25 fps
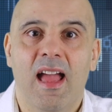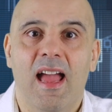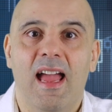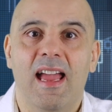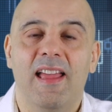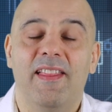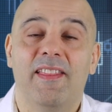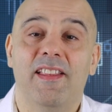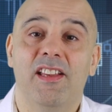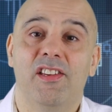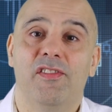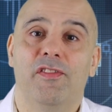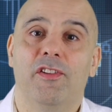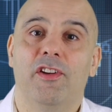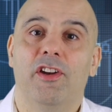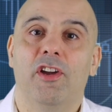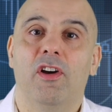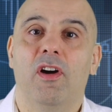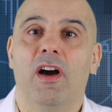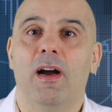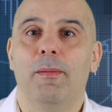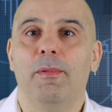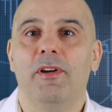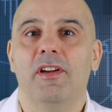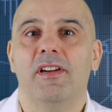In this
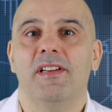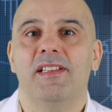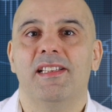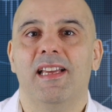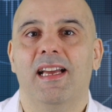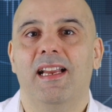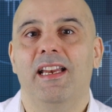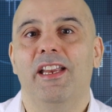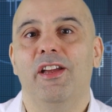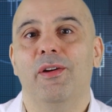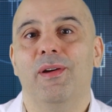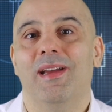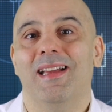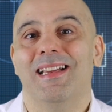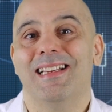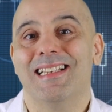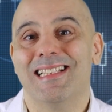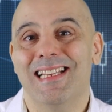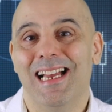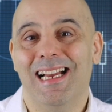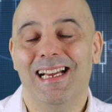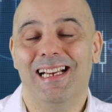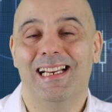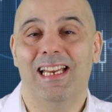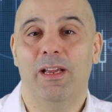video, I'm going to tell you
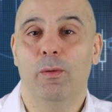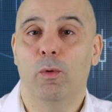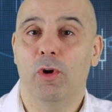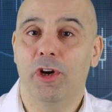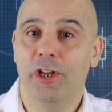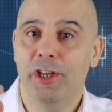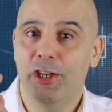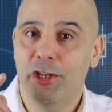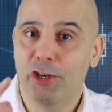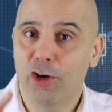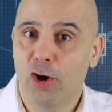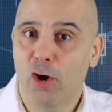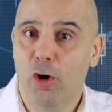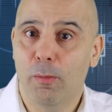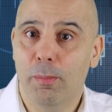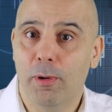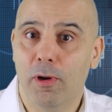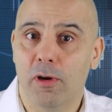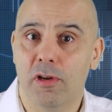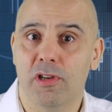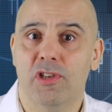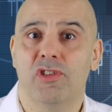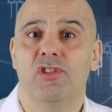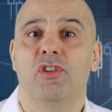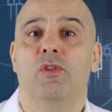exactly what your
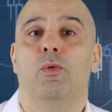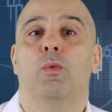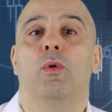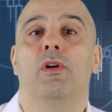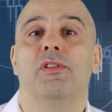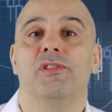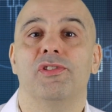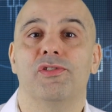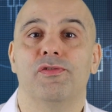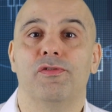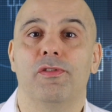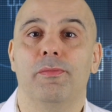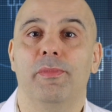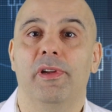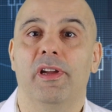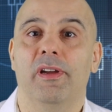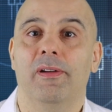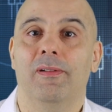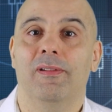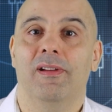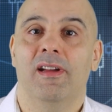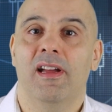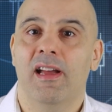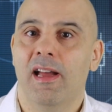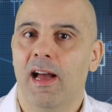boss wants from you.
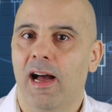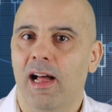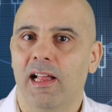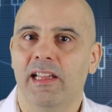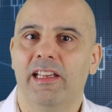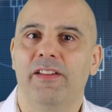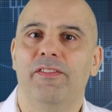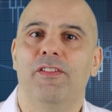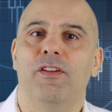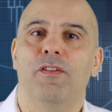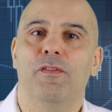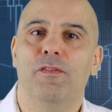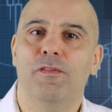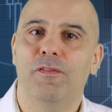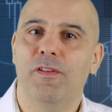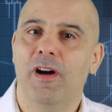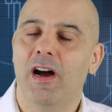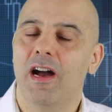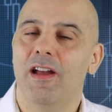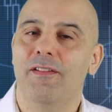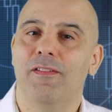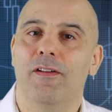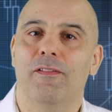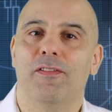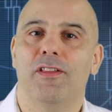I'll give you
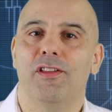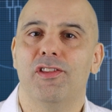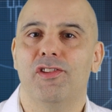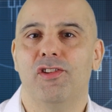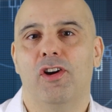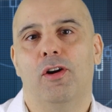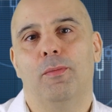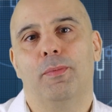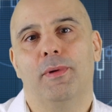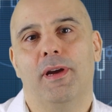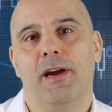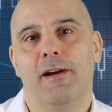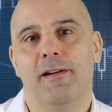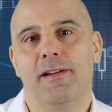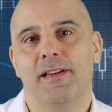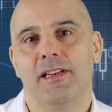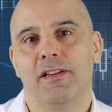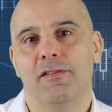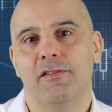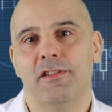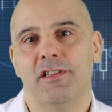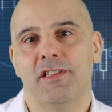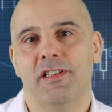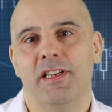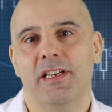5 of the top
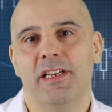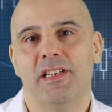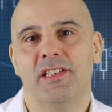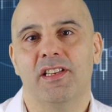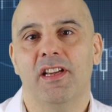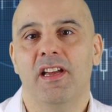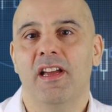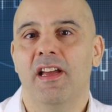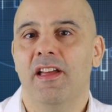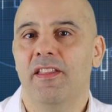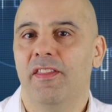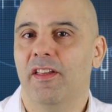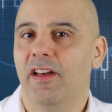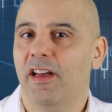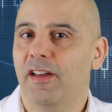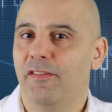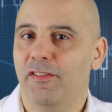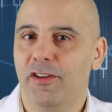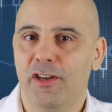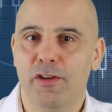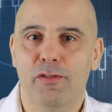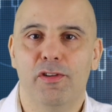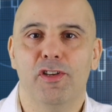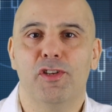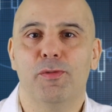characteristics that if
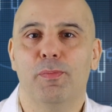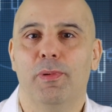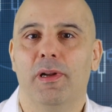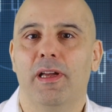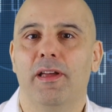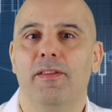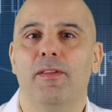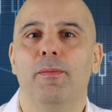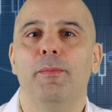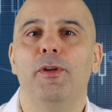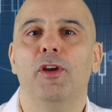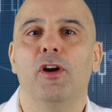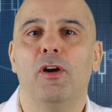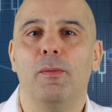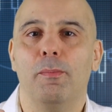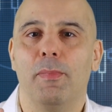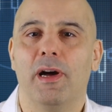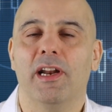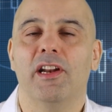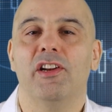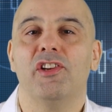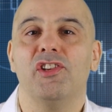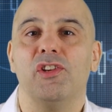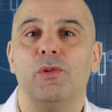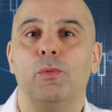you display them, your
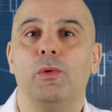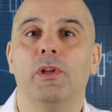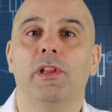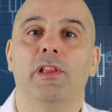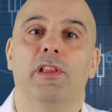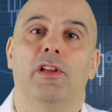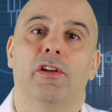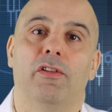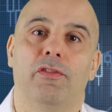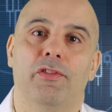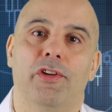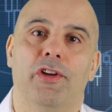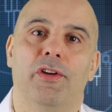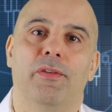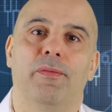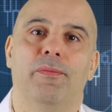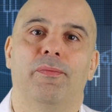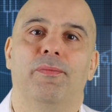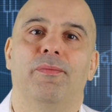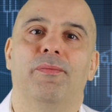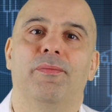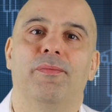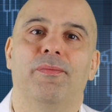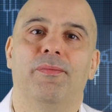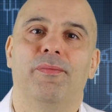manager will love you.
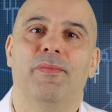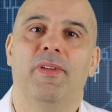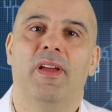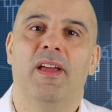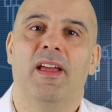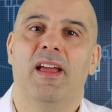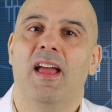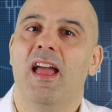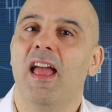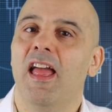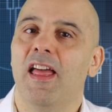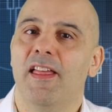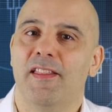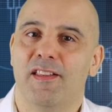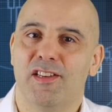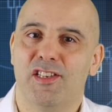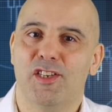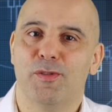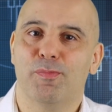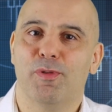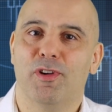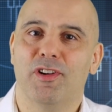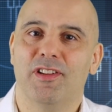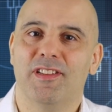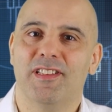This is
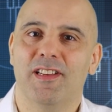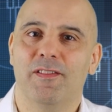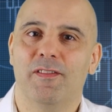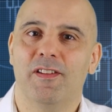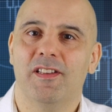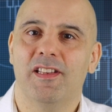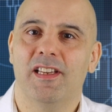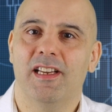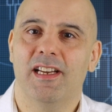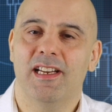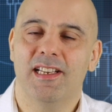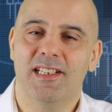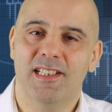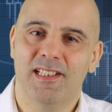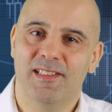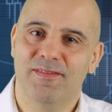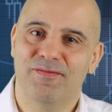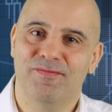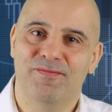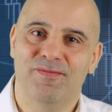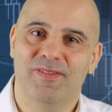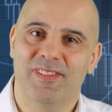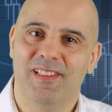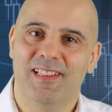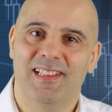Productivity Ace.
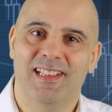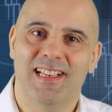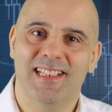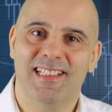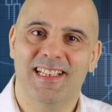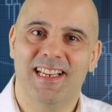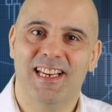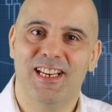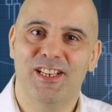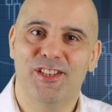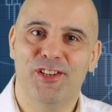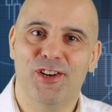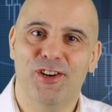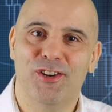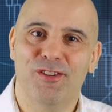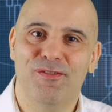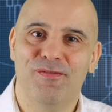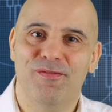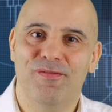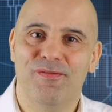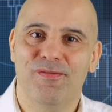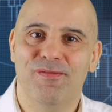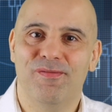Let's get it done.